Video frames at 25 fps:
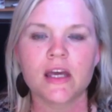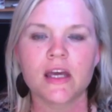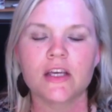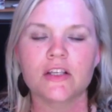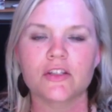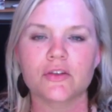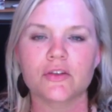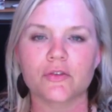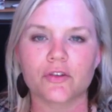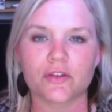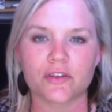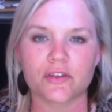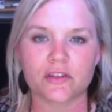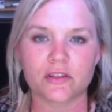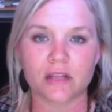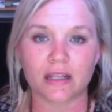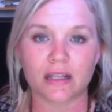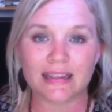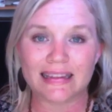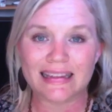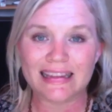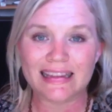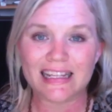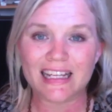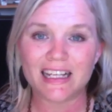So there's
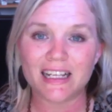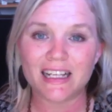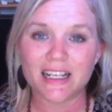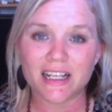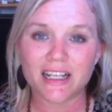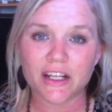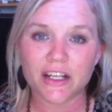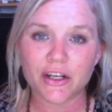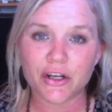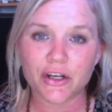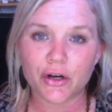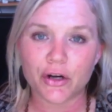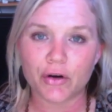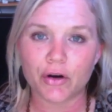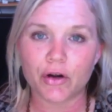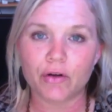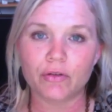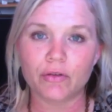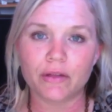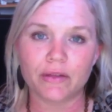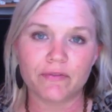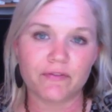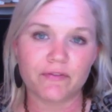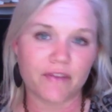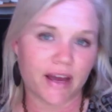lung
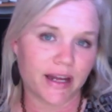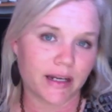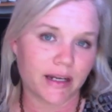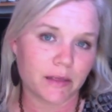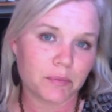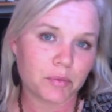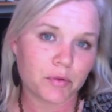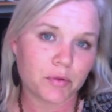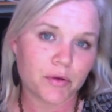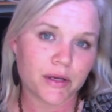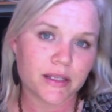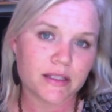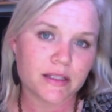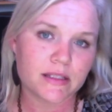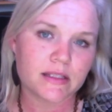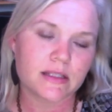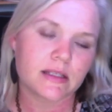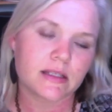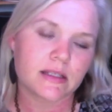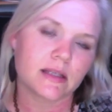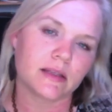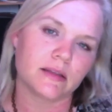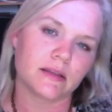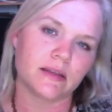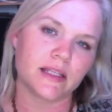neurolymphatic
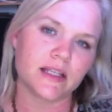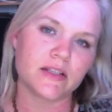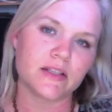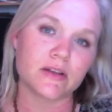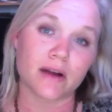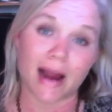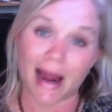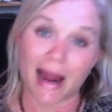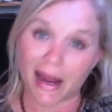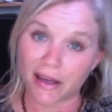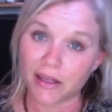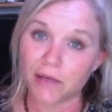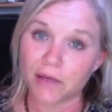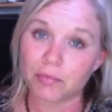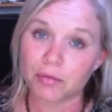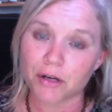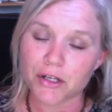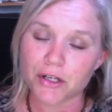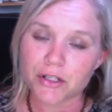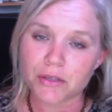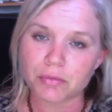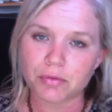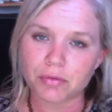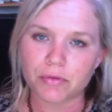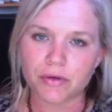points, and these are
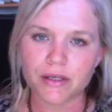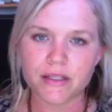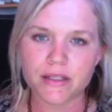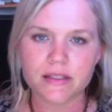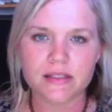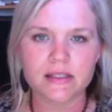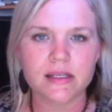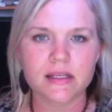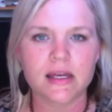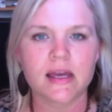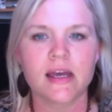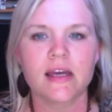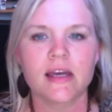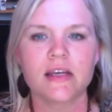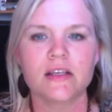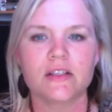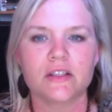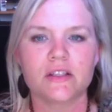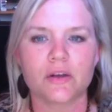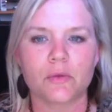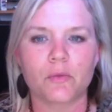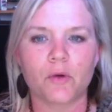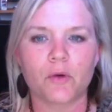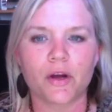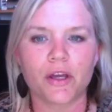acupressure points.
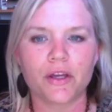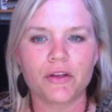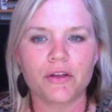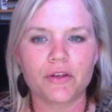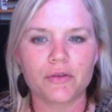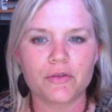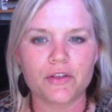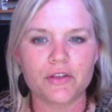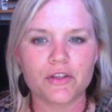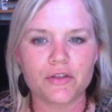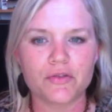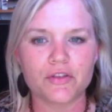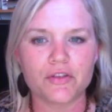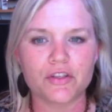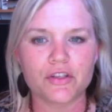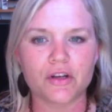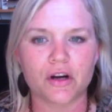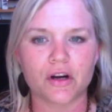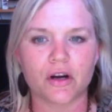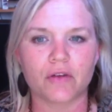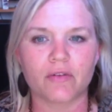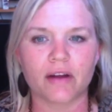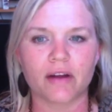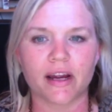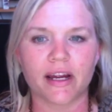So what you do is you
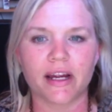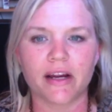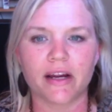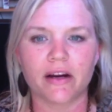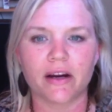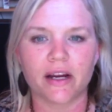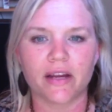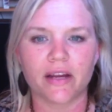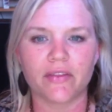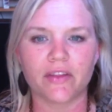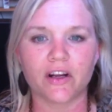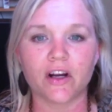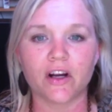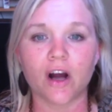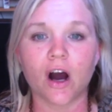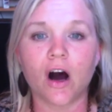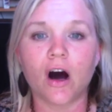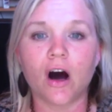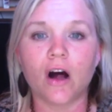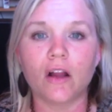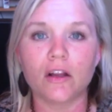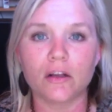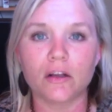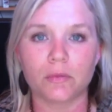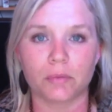start right here in the
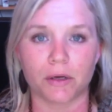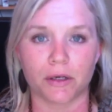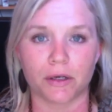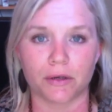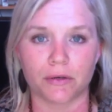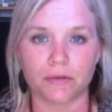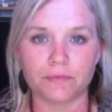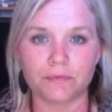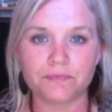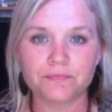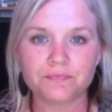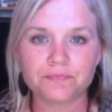collarbone.